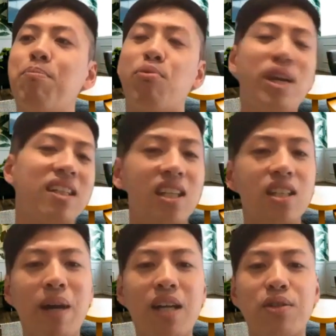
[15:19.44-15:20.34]
break
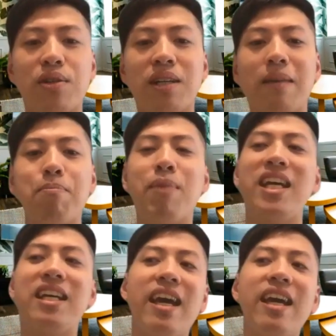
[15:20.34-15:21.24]
this pattern and
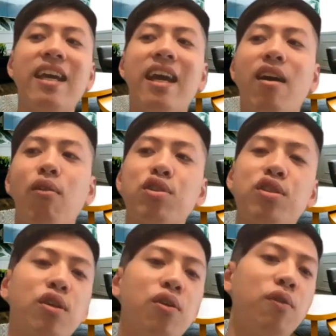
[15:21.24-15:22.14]
make AI
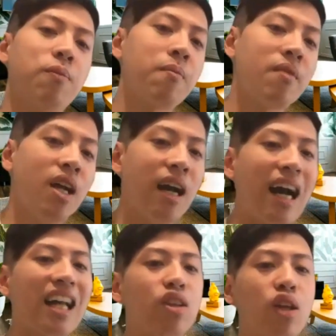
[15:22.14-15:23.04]
also
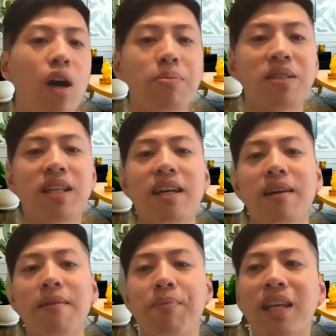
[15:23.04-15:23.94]
adopt
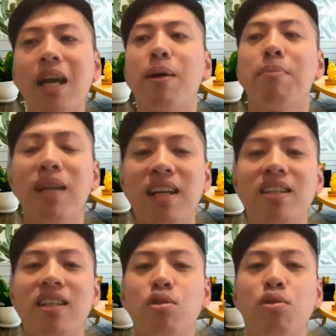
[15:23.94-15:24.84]

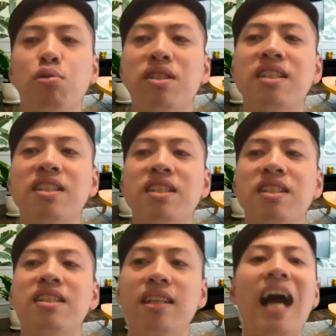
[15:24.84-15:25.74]
capabilities to
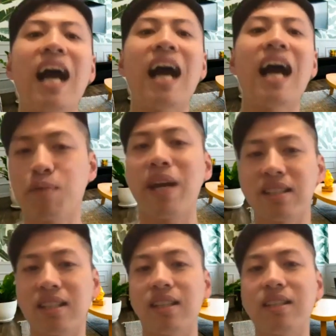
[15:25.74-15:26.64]
see the
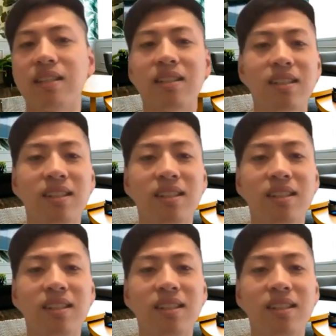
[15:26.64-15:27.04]
unexpected?